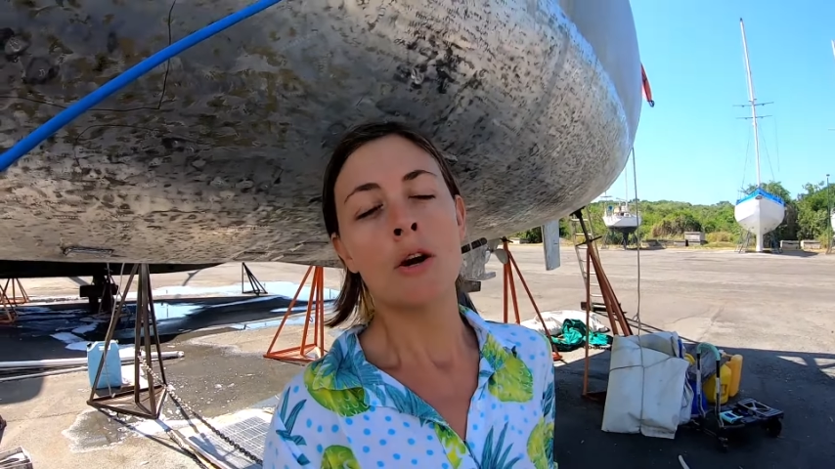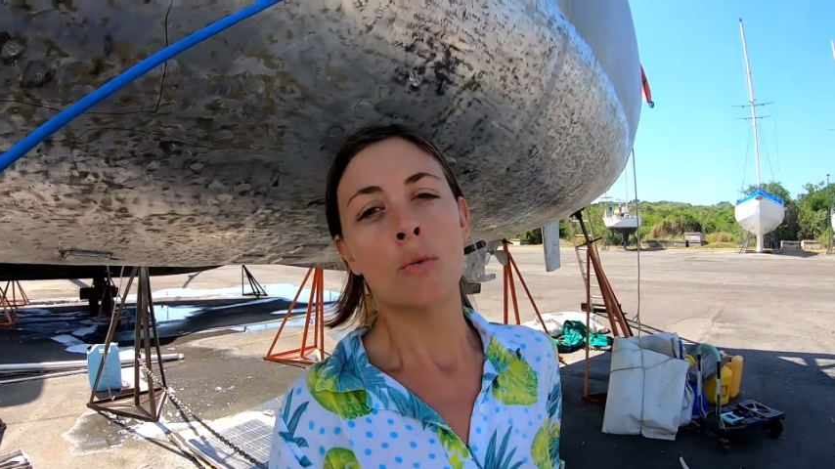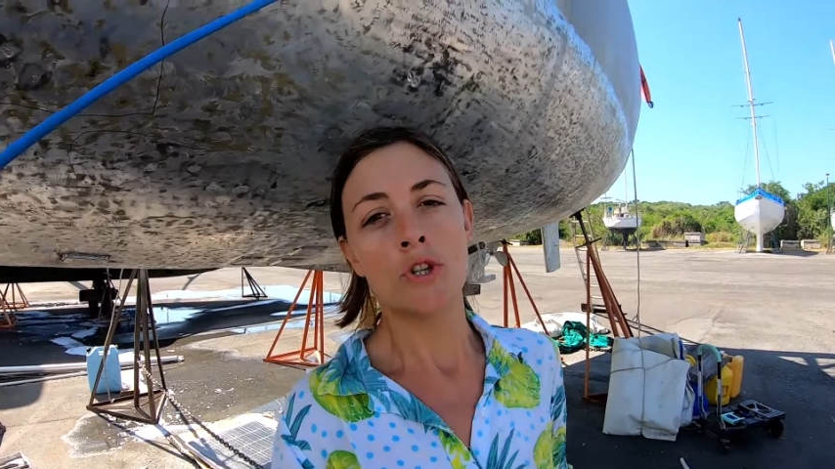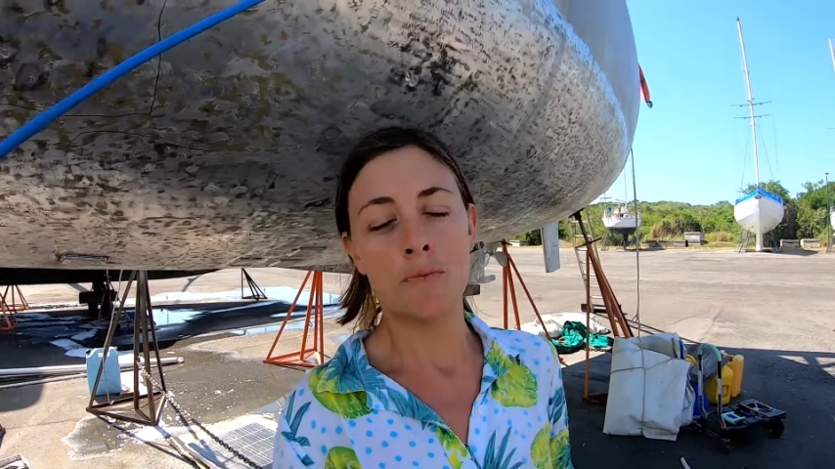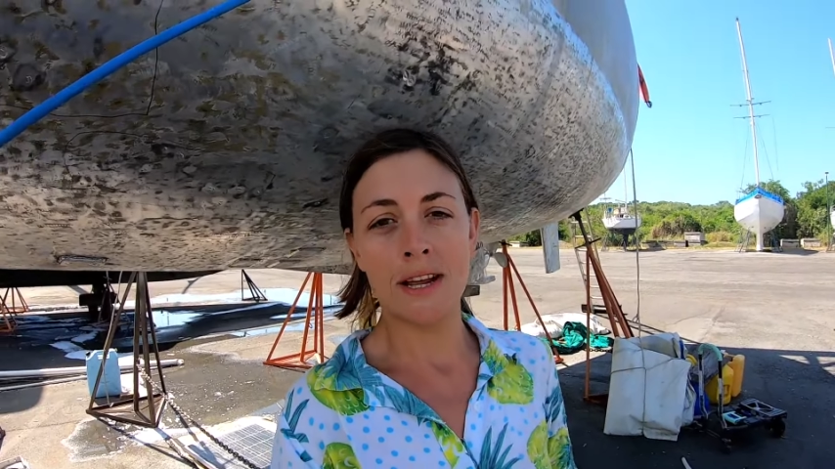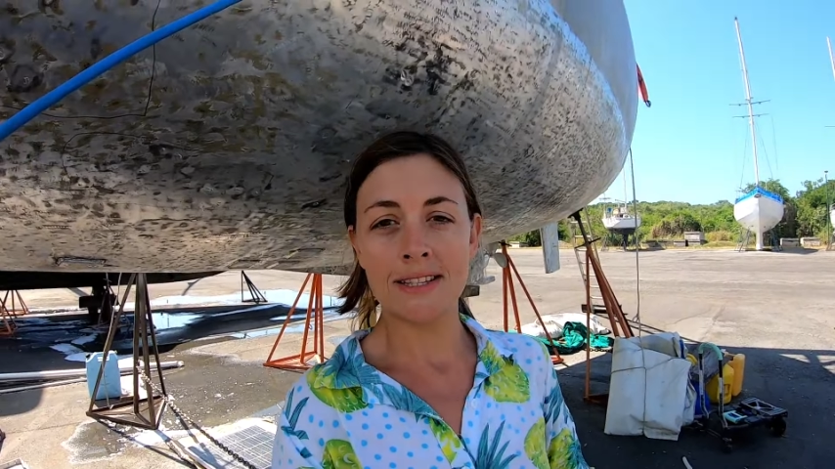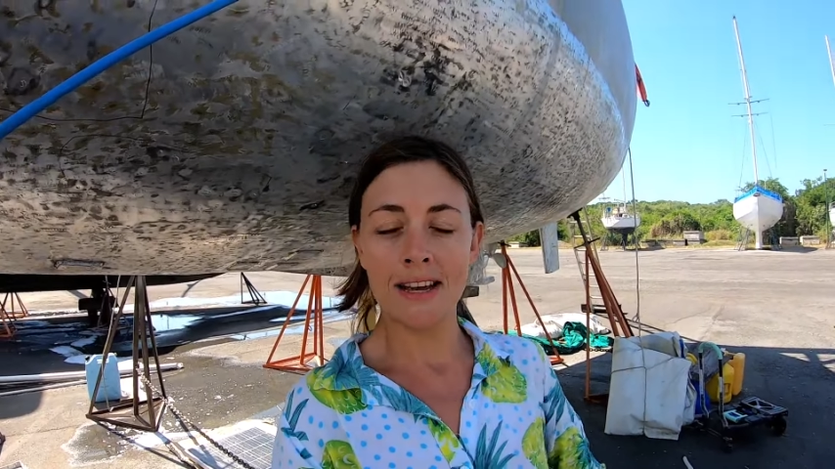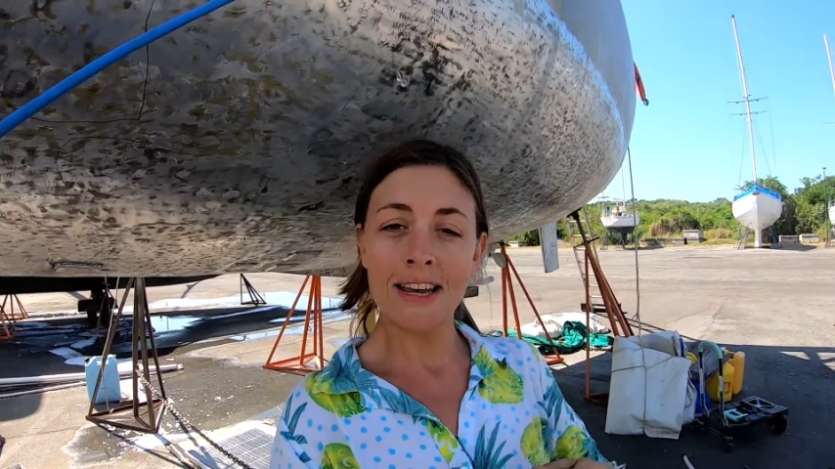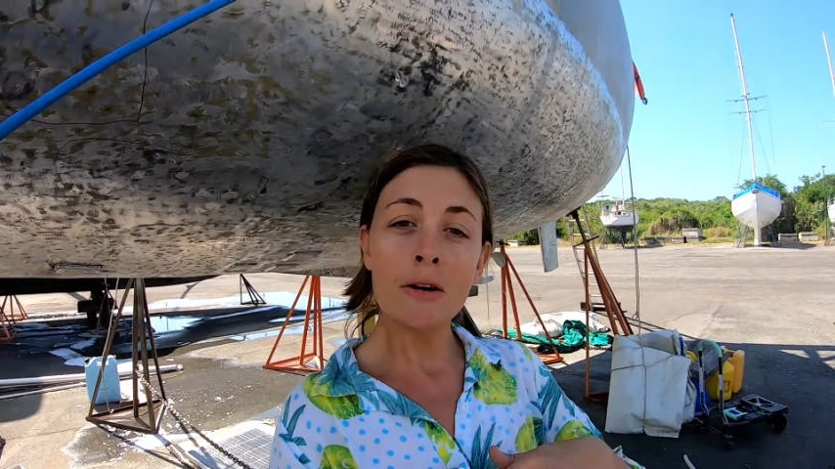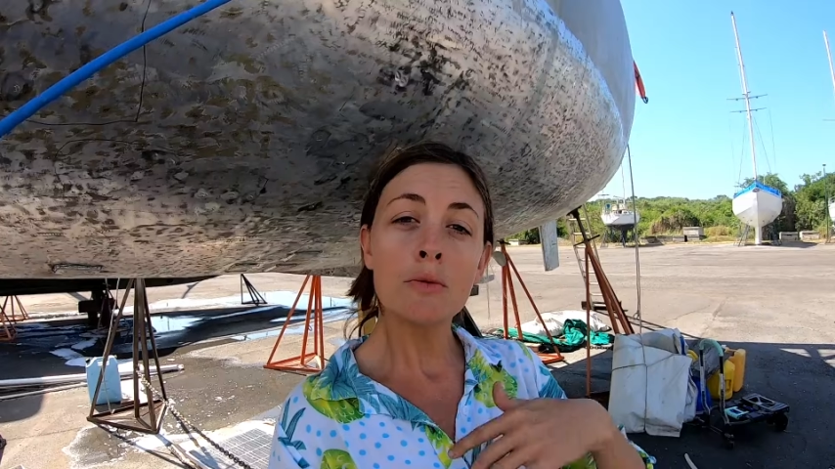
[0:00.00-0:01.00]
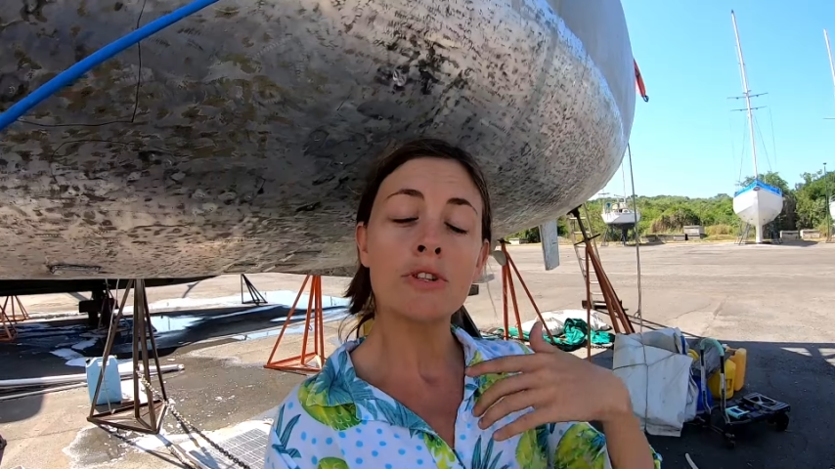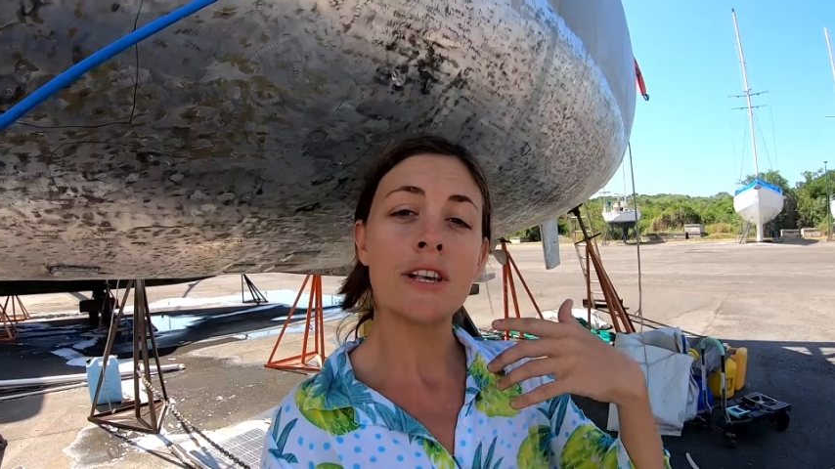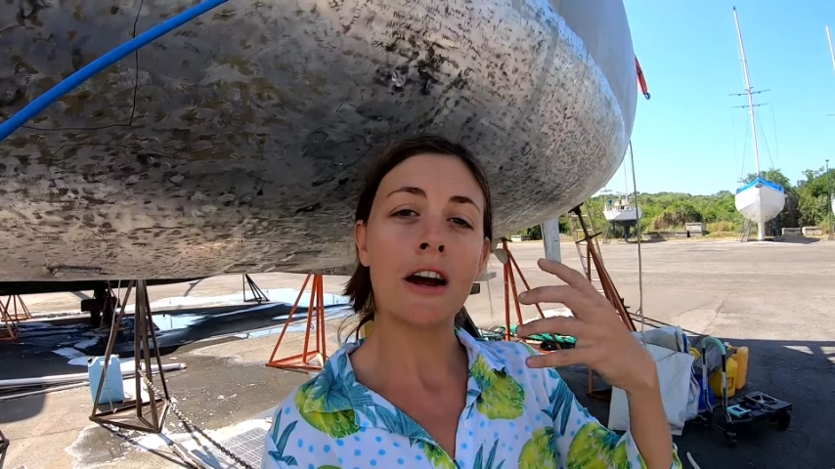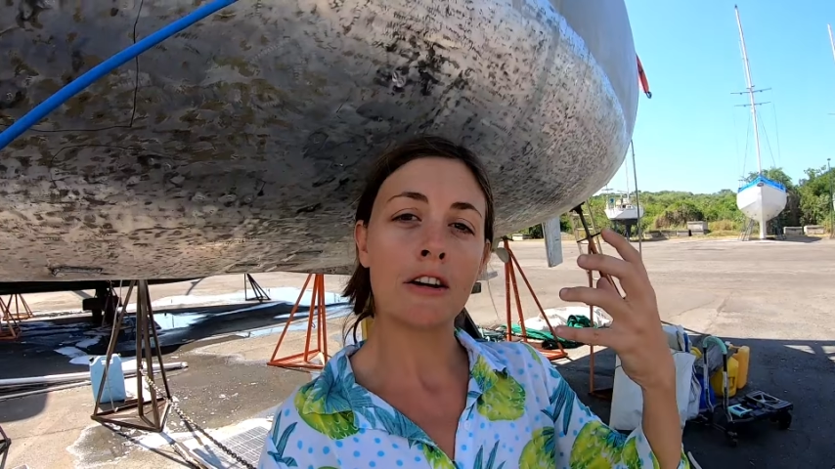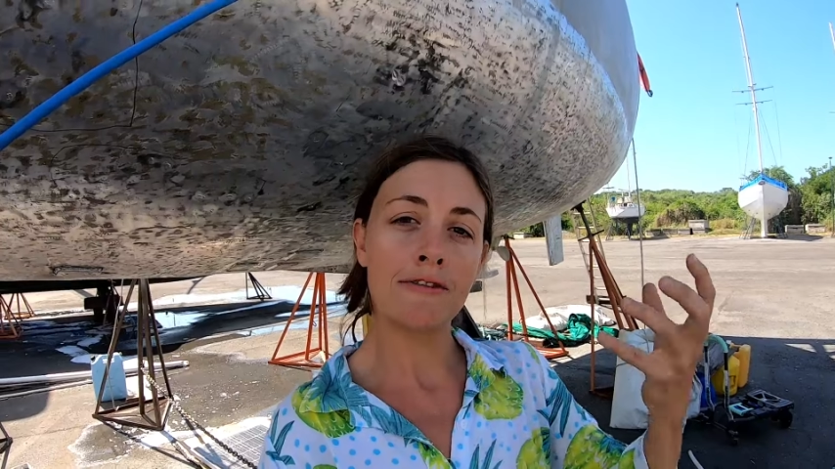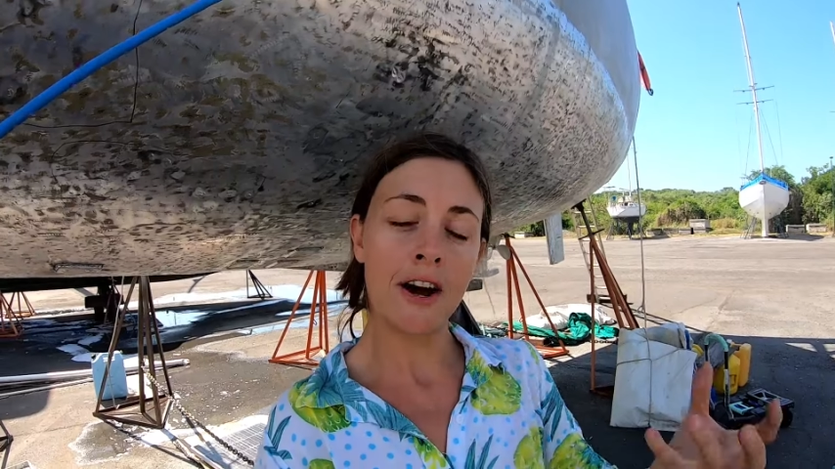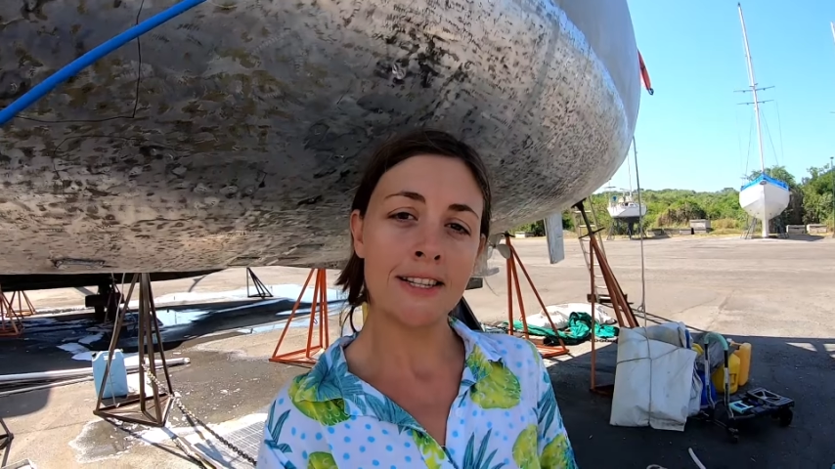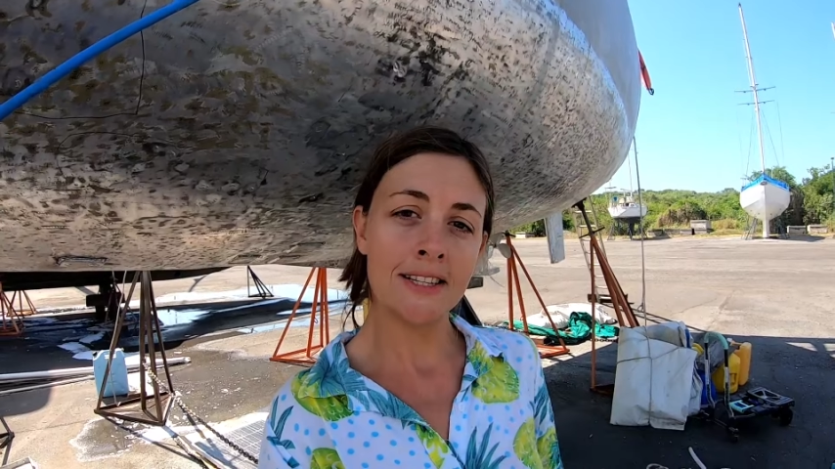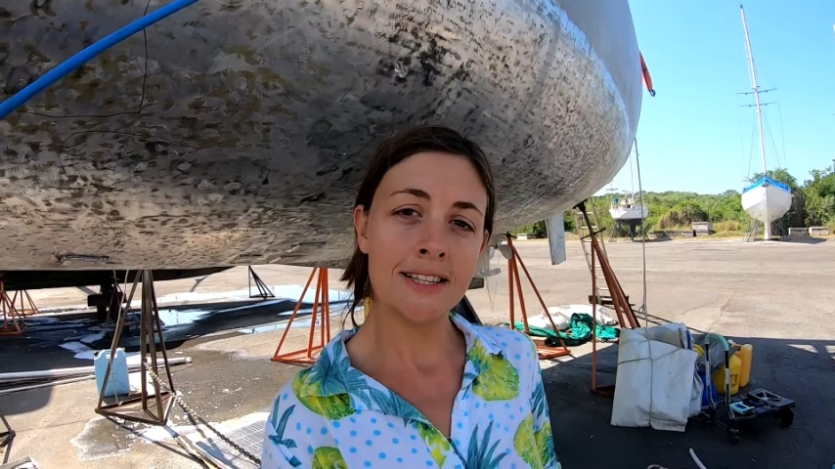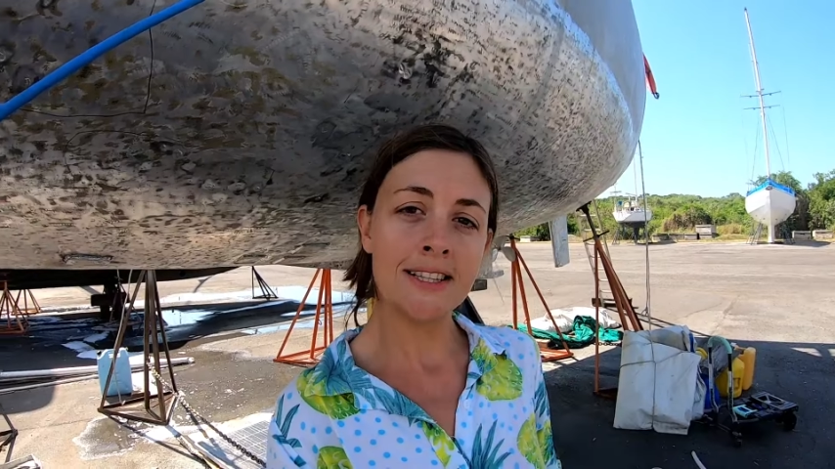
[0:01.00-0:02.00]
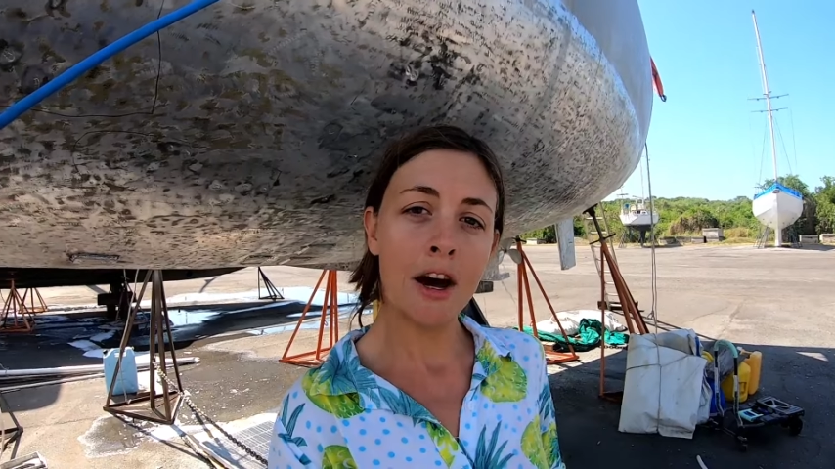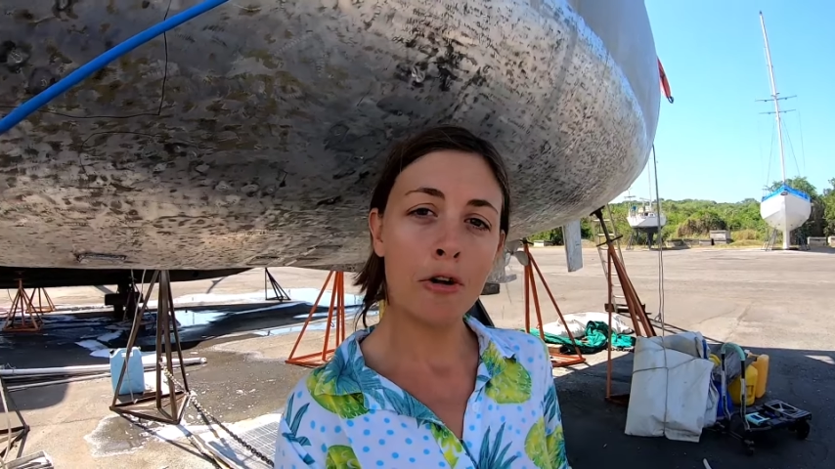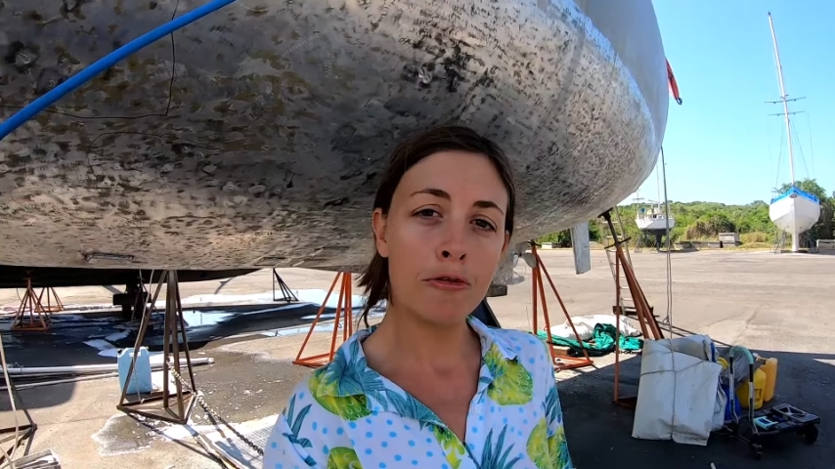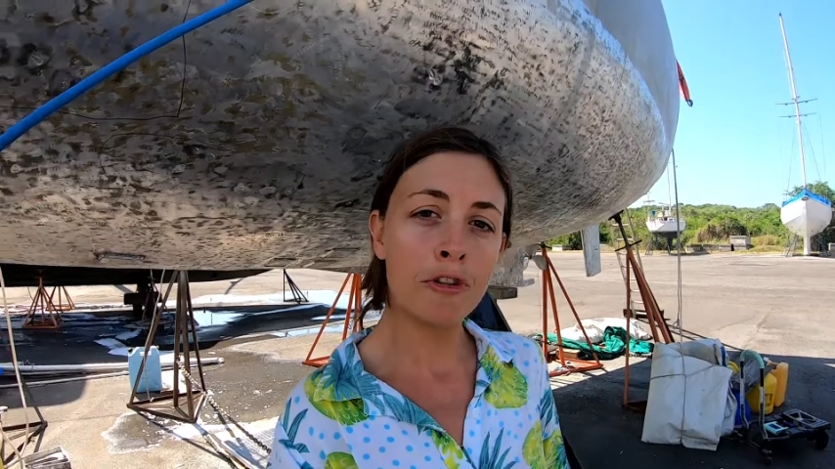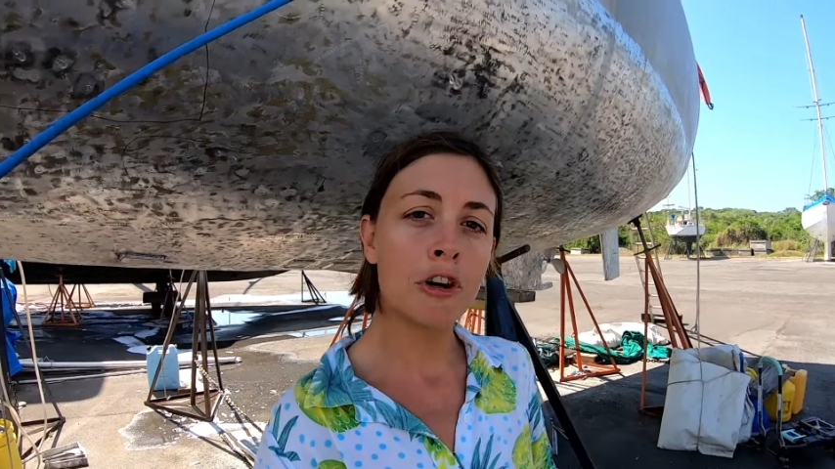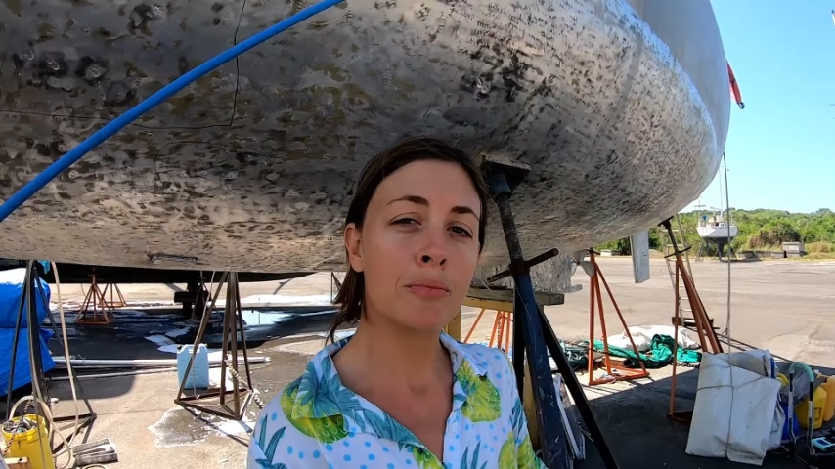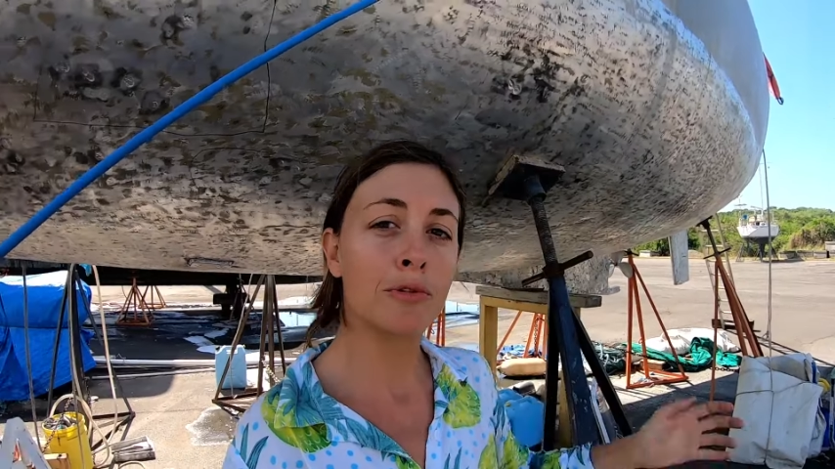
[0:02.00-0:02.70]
which means that it will sacrifice itself